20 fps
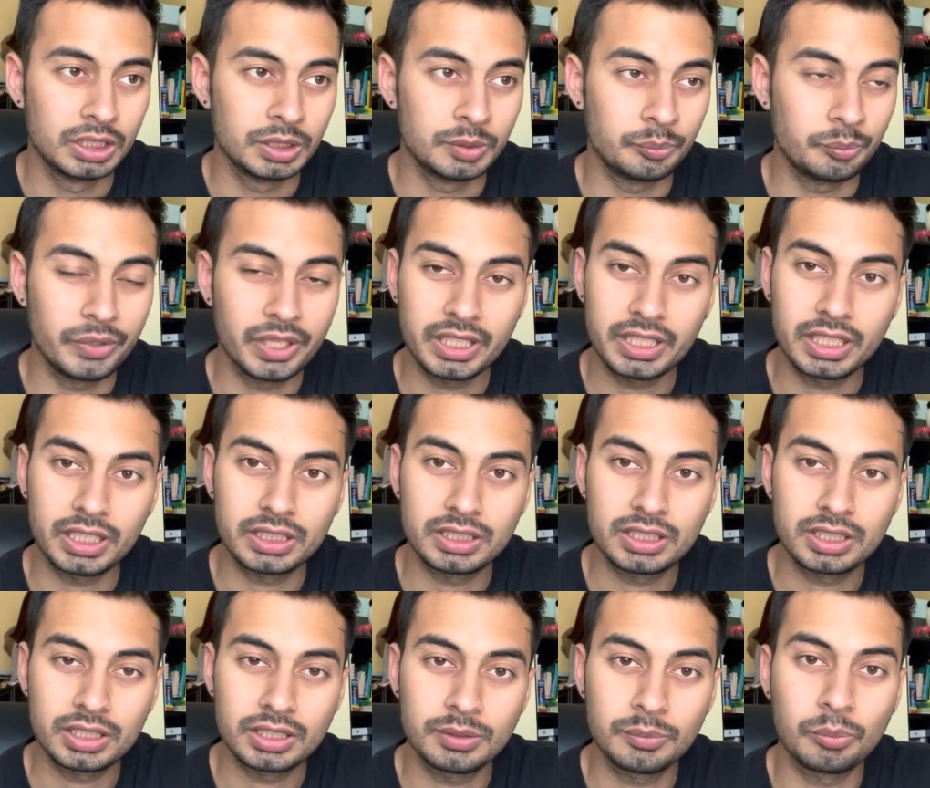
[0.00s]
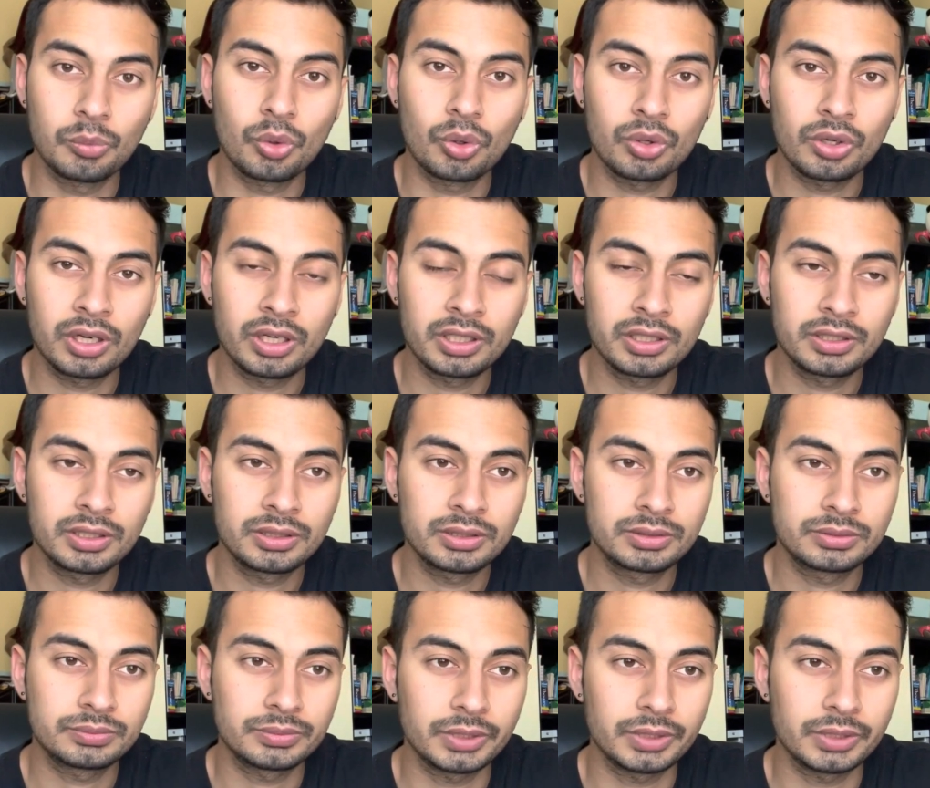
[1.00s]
Make it more